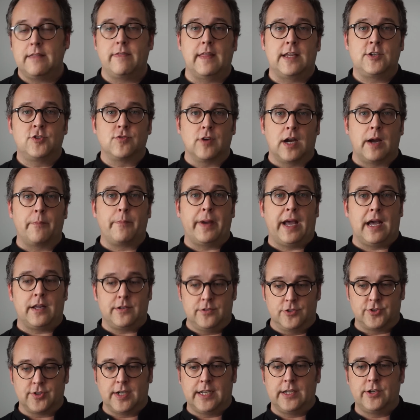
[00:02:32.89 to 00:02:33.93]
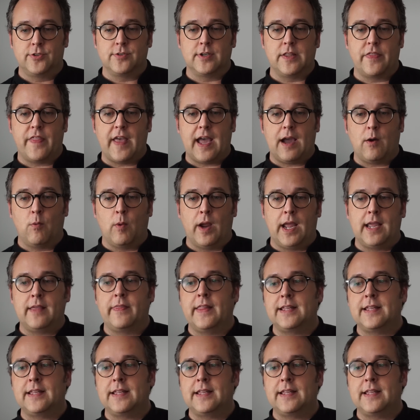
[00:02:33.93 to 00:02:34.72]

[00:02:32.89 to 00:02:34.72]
and they drop out and try and do it that way,